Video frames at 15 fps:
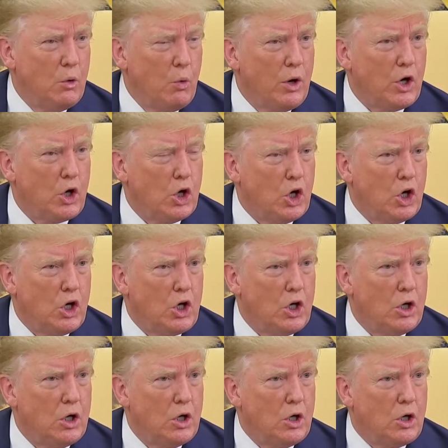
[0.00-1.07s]
We could
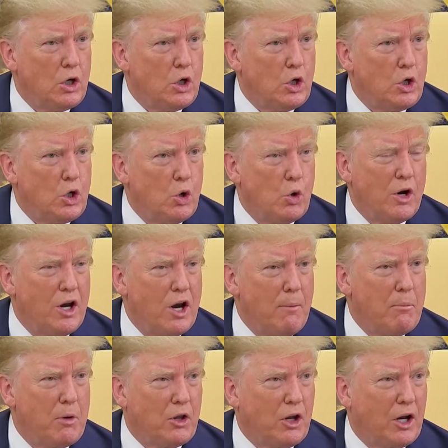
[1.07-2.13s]
do a
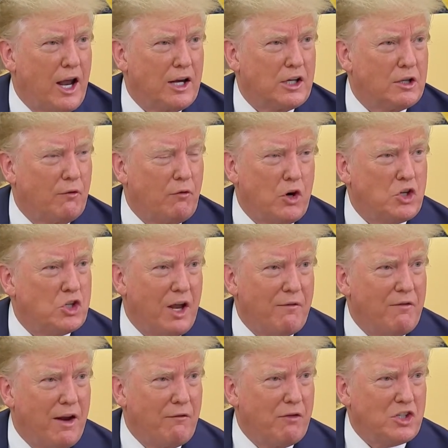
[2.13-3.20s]
number the likes of which they've
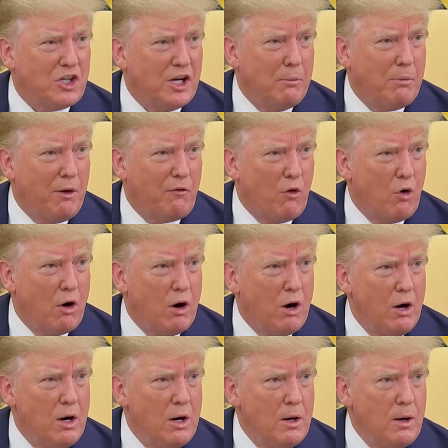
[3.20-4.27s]
never seen before
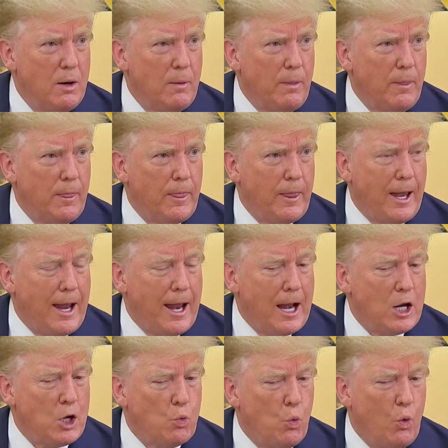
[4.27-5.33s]

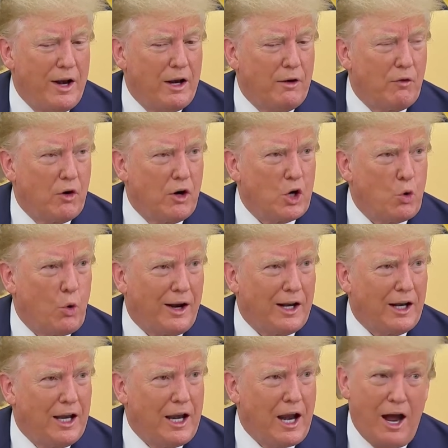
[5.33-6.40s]
and win it very
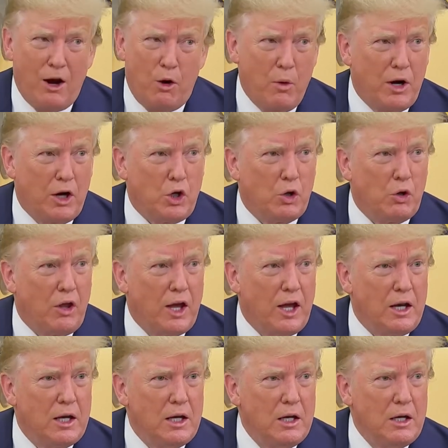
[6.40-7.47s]
quickly. I don't want to do that.